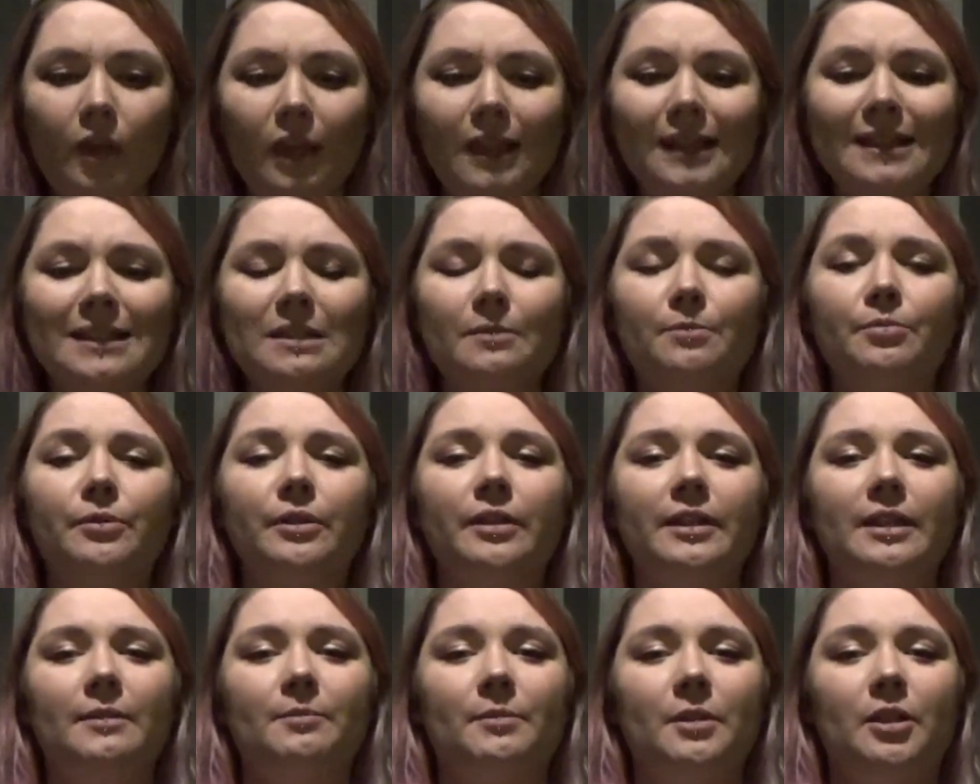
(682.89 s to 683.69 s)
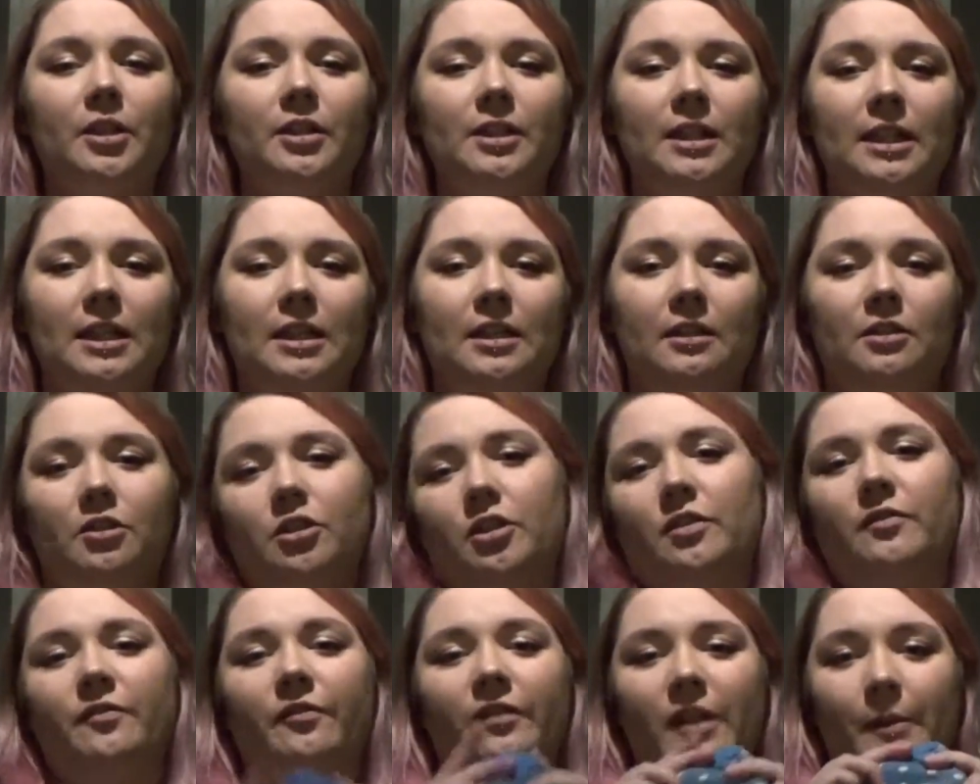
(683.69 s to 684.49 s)
These are brilliant because you can
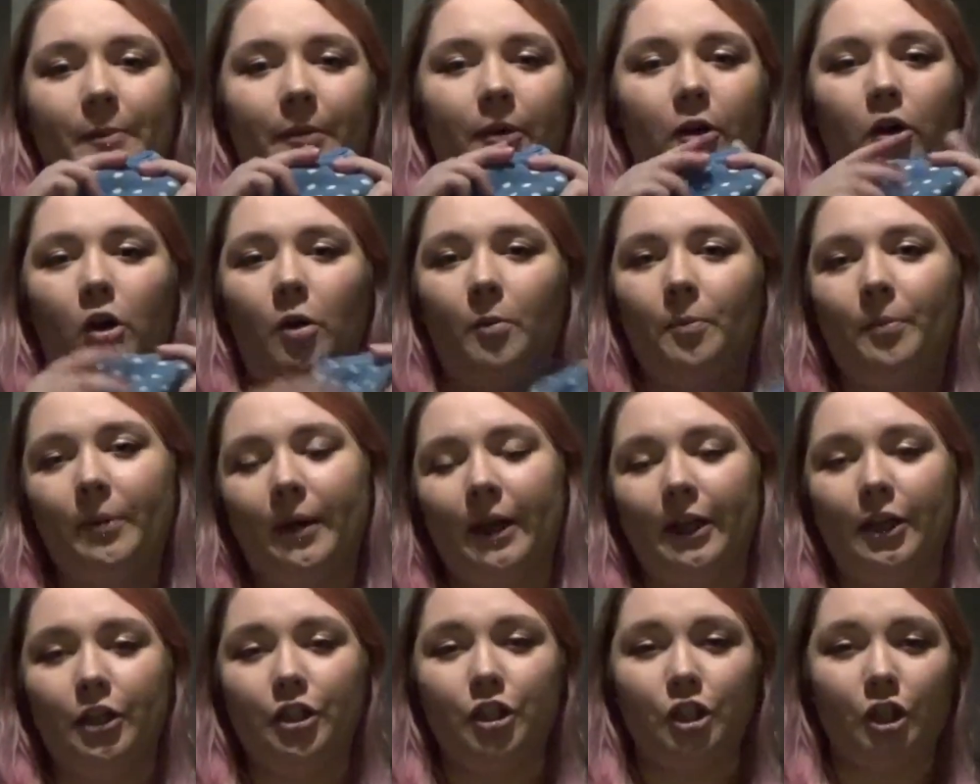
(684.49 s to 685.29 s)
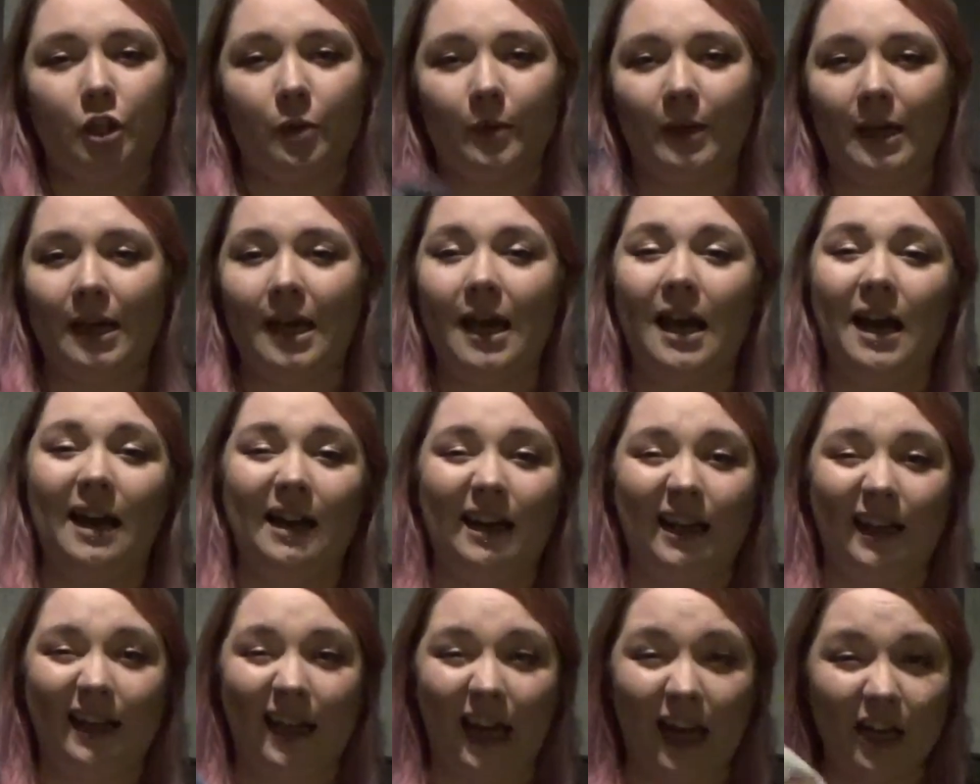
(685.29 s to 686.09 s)
just flip it up and chew it,
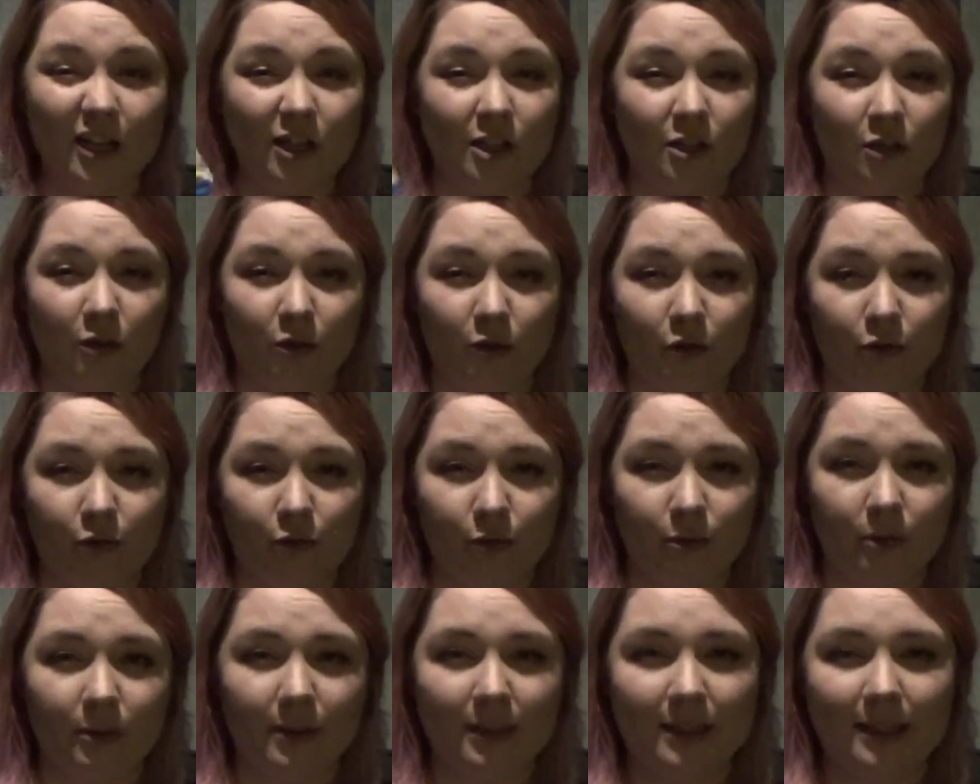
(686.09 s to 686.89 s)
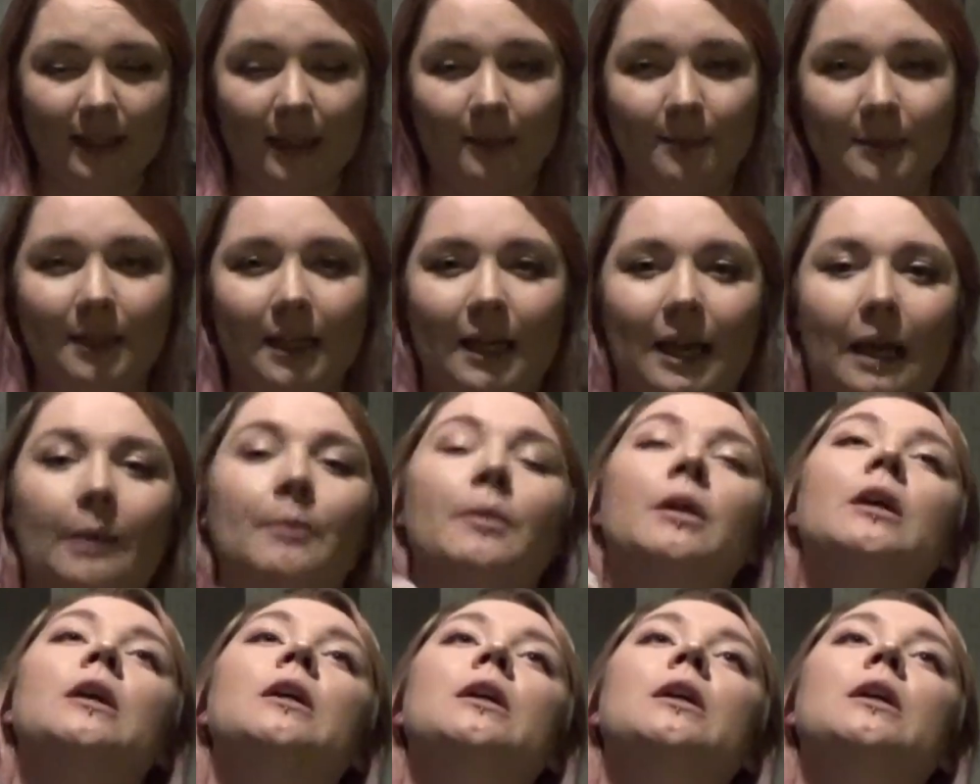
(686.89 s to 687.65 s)
and it catches all the drool at the same time.